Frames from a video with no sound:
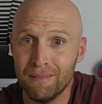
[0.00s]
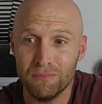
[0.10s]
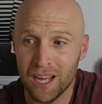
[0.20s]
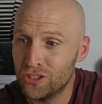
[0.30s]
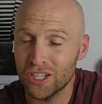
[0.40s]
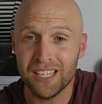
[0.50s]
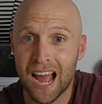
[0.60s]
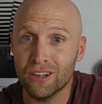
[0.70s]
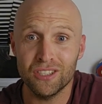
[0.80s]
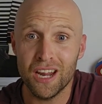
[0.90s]
and just
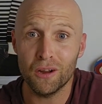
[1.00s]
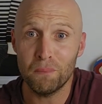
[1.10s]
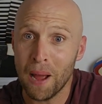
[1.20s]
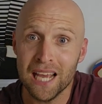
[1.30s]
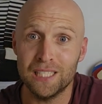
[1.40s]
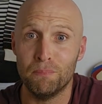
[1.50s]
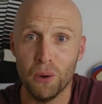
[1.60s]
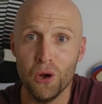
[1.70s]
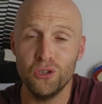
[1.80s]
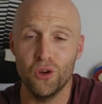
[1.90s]
out-and-out pace,
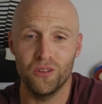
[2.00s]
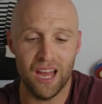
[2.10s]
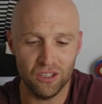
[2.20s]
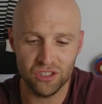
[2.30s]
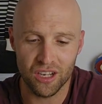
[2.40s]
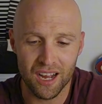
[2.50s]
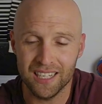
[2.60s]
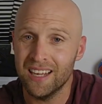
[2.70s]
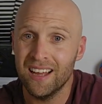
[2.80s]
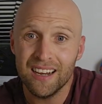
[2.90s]
burn you on the
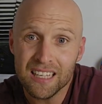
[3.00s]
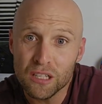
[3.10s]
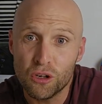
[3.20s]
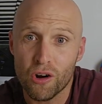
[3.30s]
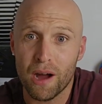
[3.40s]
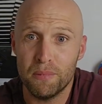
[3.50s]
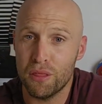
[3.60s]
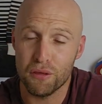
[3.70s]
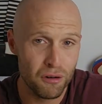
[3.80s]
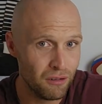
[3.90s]
outside, little grubber
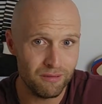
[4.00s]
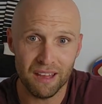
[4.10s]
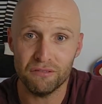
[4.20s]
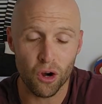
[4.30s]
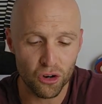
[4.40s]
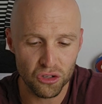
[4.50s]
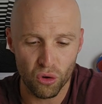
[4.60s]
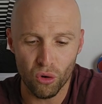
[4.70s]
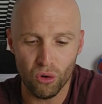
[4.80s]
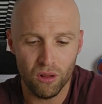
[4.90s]
through. They've got it
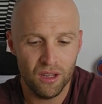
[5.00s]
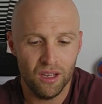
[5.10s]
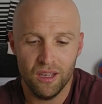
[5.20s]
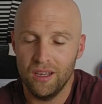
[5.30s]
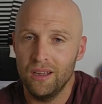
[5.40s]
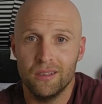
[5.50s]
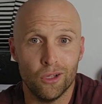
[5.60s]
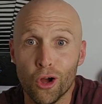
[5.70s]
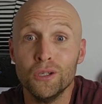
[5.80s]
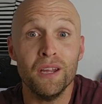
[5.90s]
all.
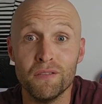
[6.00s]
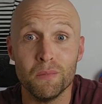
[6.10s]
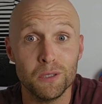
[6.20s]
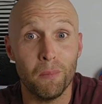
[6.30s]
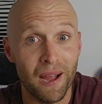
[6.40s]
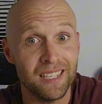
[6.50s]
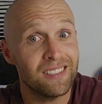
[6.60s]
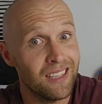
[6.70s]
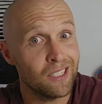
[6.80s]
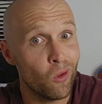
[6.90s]
Don't give them
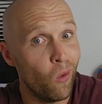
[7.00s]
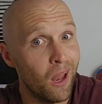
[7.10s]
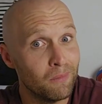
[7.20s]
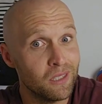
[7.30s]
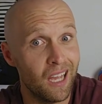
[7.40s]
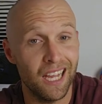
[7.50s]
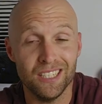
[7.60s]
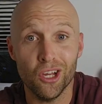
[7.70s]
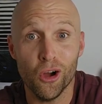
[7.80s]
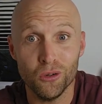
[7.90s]
space. That's all I'm
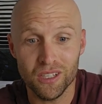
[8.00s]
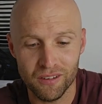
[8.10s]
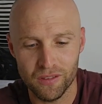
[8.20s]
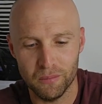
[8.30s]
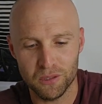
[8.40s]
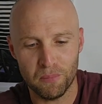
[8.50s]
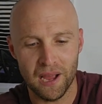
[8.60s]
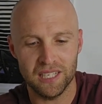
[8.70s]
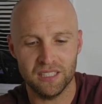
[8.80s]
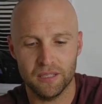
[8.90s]
saying. Don't give them
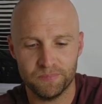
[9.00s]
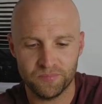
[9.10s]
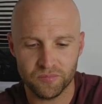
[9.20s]
space.